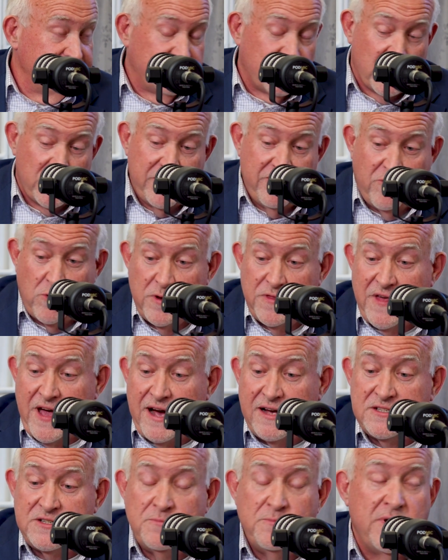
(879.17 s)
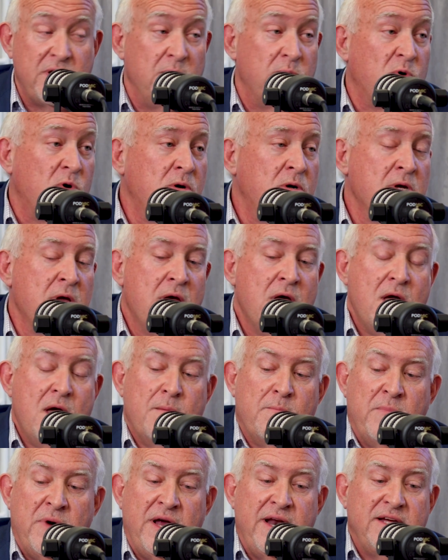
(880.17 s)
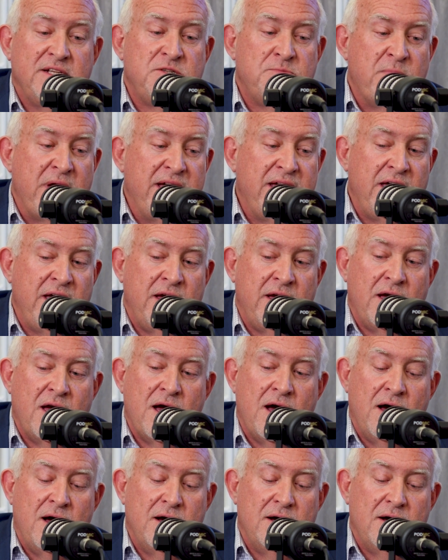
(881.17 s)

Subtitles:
34,000 people, but it's making